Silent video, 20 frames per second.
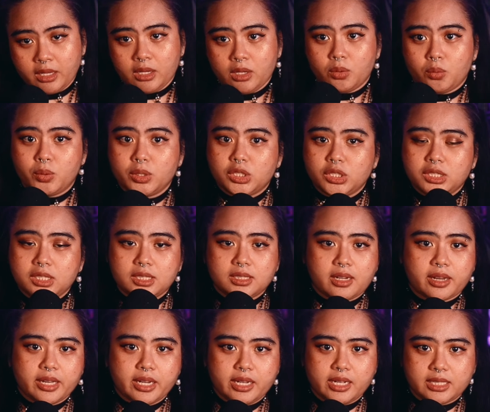which
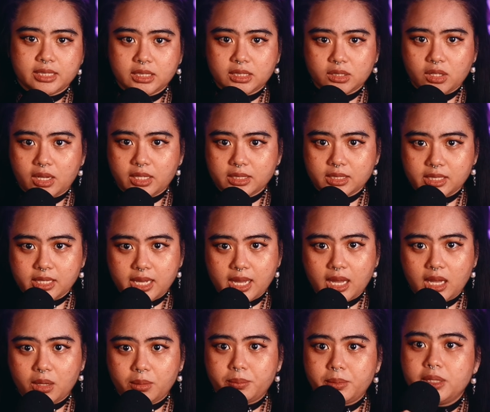society has sought to
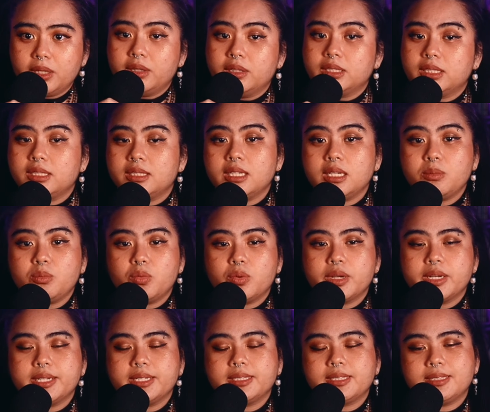help in the same
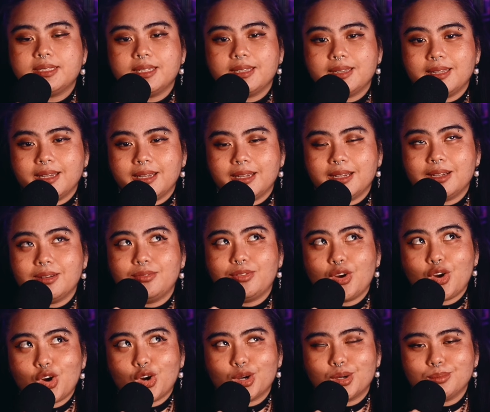ways that they have
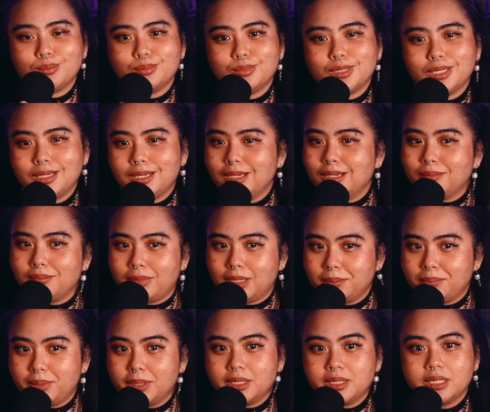harmed, by
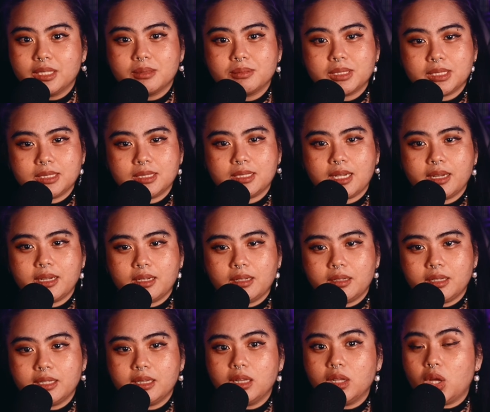building up societal
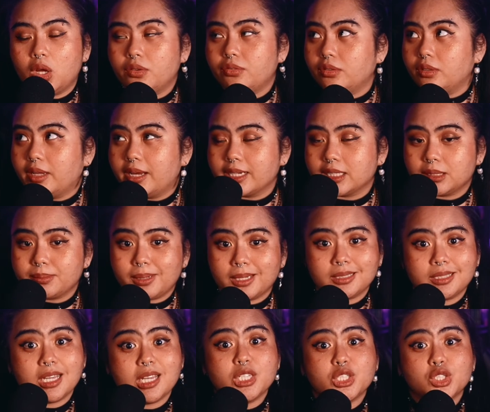and lawful
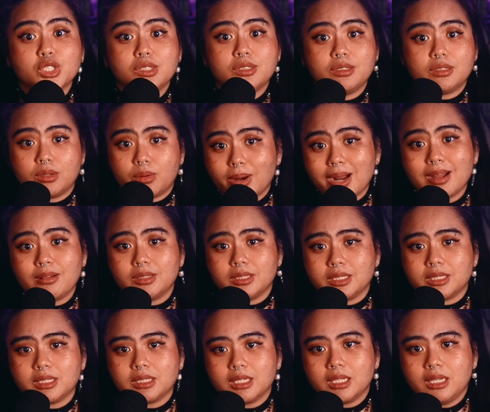expectations around
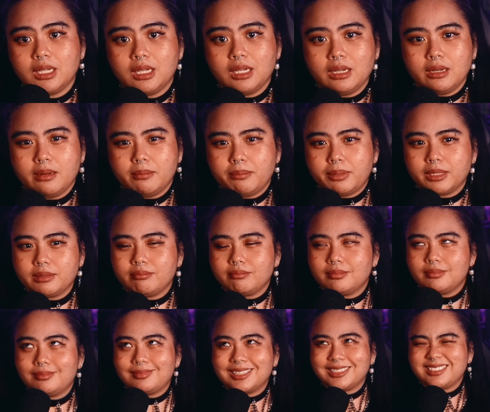it. But
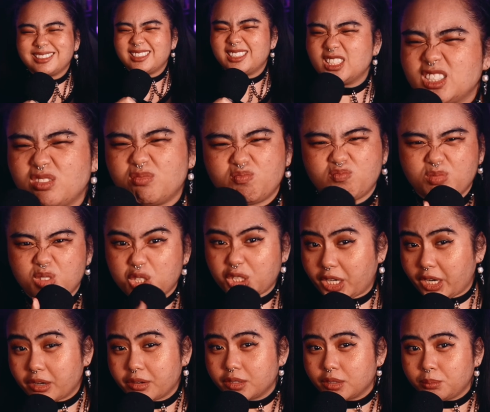that's the
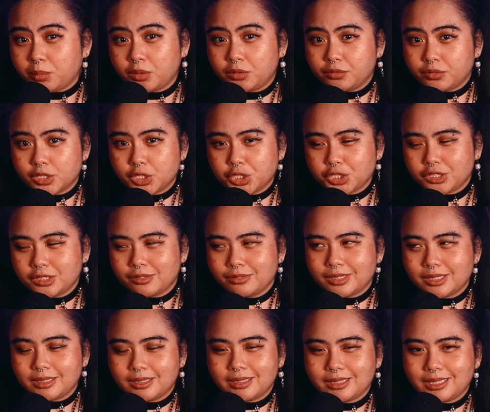charitable version of
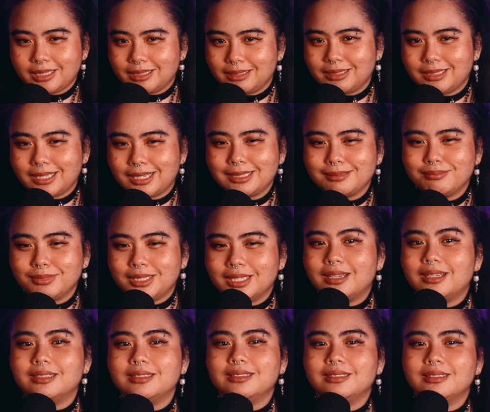it, and I'm
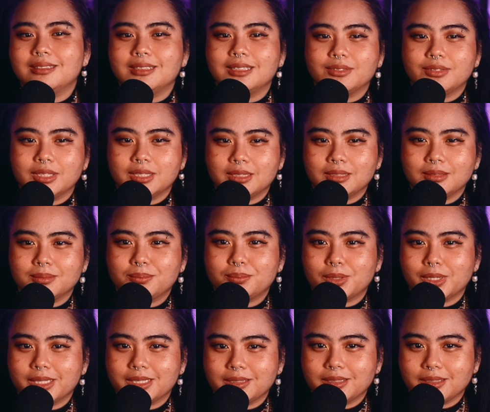done giving
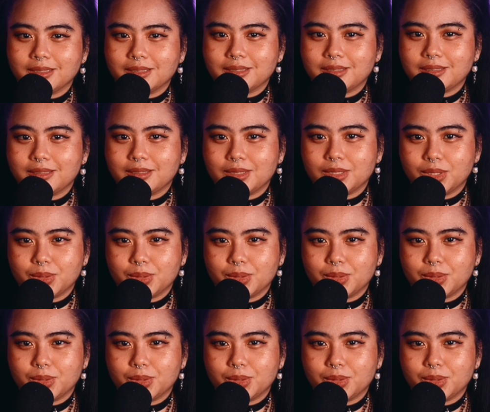praises to the